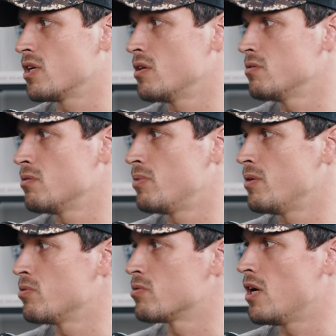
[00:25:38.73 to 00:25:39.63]
things in
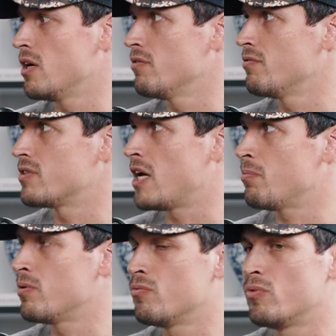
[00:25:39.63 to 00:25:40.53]
people's lives
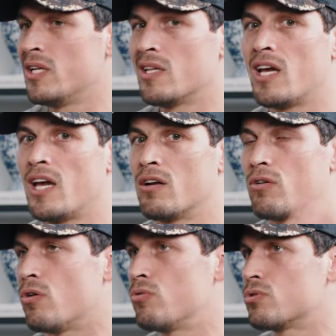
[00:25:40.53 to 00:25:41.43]
happen when they had a
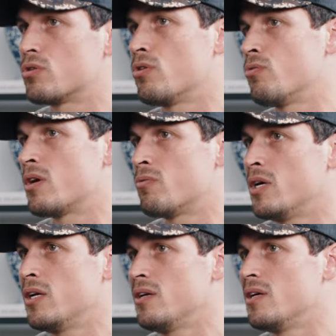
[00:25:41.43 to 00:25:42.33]
goal to go one
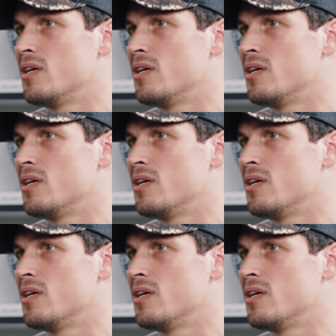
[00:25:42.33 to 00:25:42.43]
way